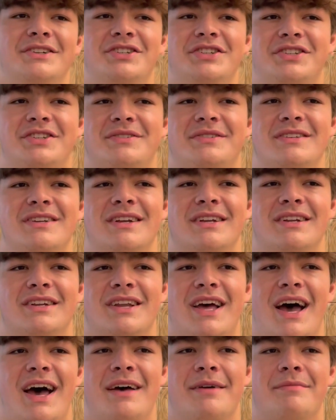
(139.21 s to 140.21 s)
Just,
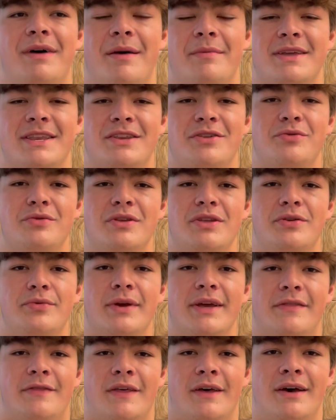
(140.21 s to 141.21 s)
I mean, you
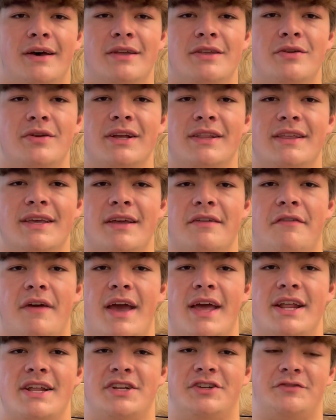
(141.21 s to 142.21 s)
get the
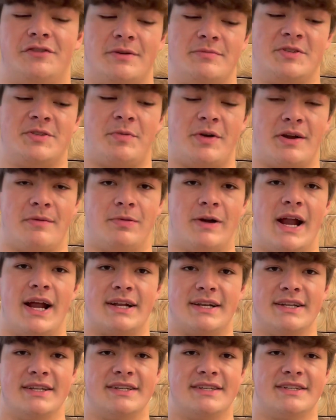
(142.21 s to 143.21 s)
advantage from spring
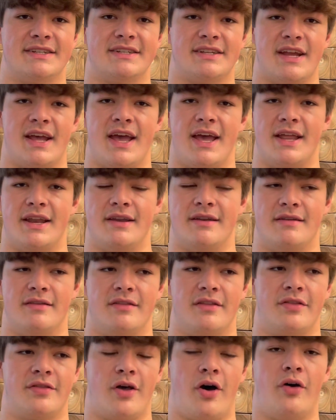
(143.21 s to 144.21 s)
practice
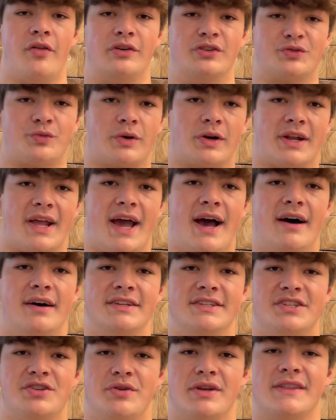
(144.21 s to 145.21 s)
and all those
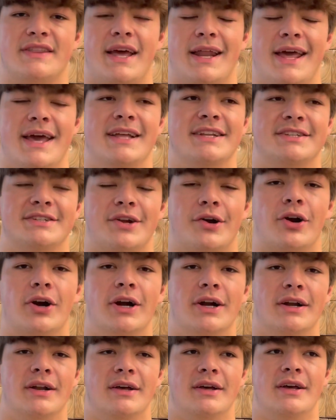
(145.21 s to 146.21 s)
workouts. You get that head
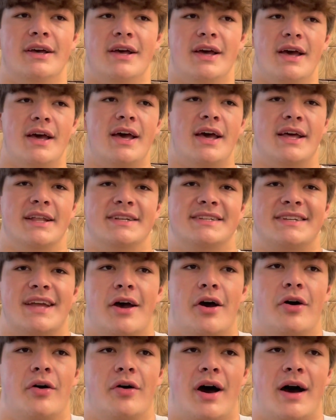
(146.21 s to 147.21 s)
start. And
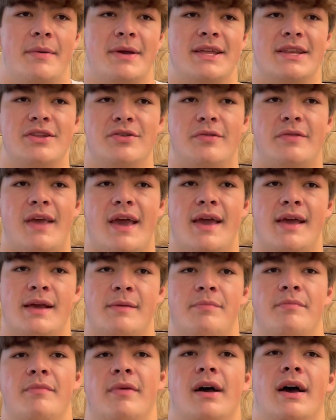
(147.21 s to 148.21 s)
so, I mean, you take,
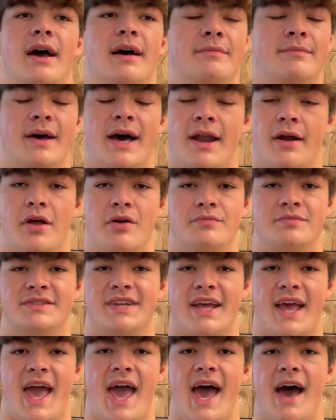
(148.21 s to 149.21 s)
I don't know,
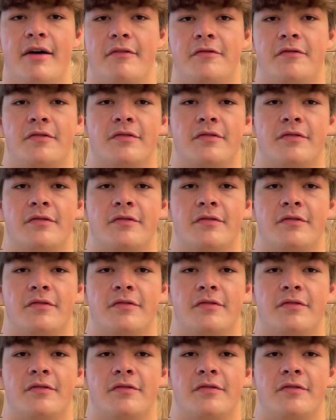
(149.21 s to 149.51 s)
say half,